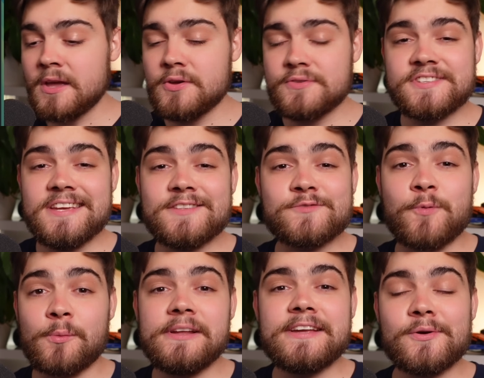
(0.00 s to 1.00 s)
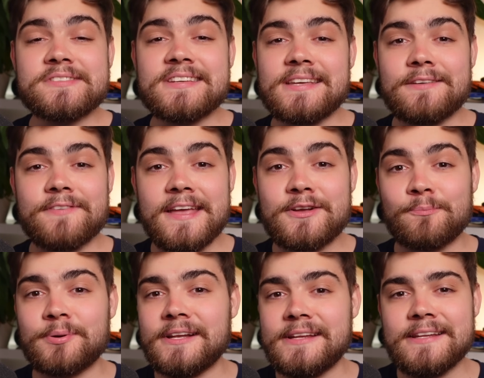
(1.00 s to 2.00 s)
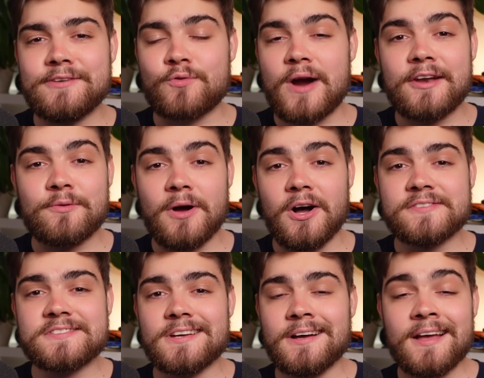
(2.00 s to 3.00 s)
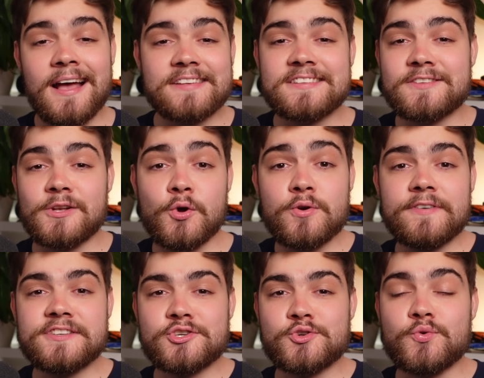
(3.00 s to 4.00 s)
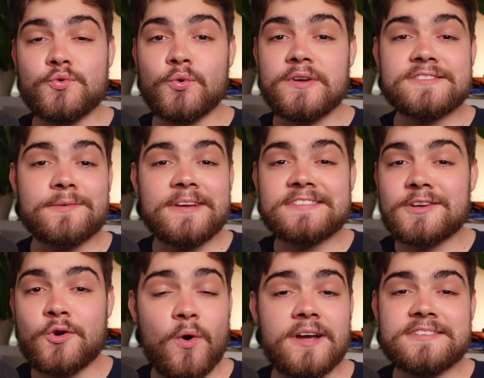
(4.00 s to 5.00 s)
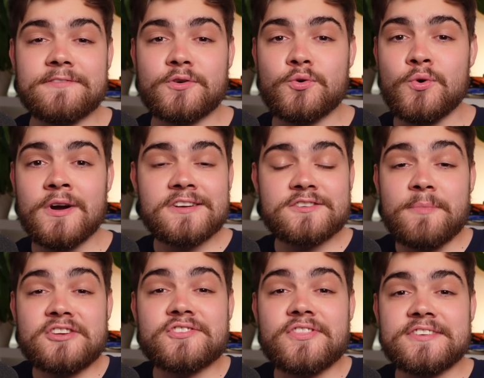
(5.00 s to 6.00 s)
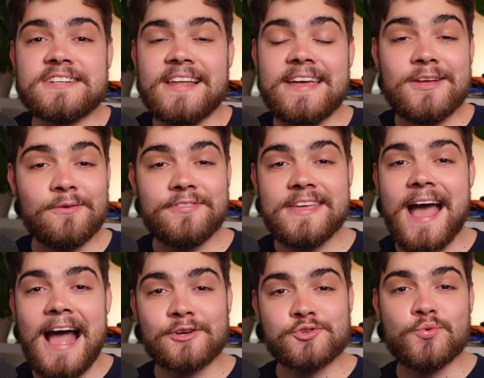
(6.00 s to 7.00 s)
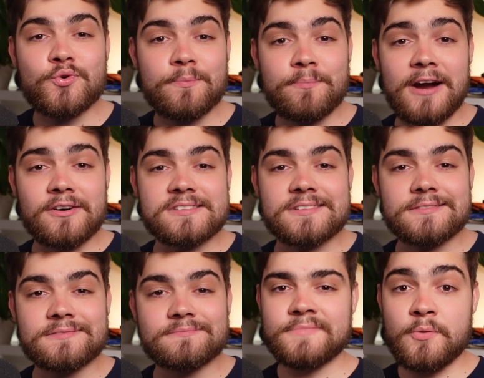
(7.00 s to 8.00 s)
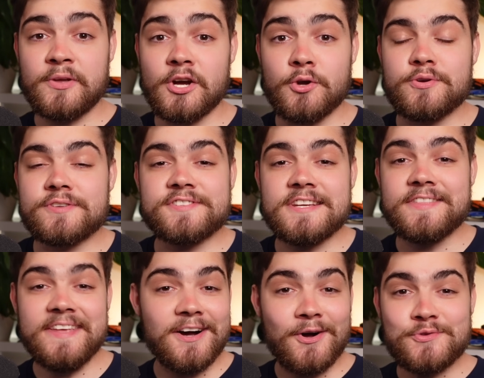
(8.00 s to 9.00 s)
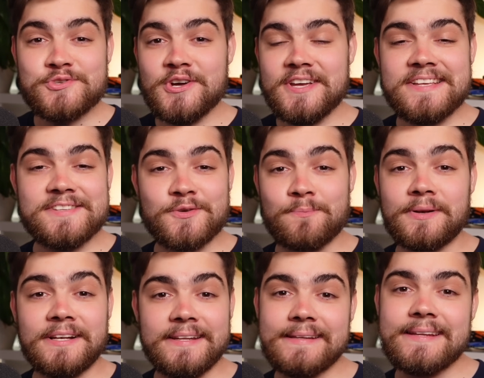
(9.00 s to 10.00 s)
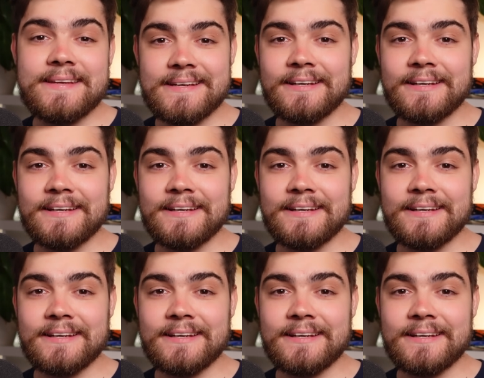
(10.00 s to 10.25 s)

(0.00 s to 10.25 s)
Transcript: you can see it's probably going to give a completely random answer, as there's a load of additional noise that makes it quite difficult to measure the delay of the actual comparison. There we go, you can see the answer is completely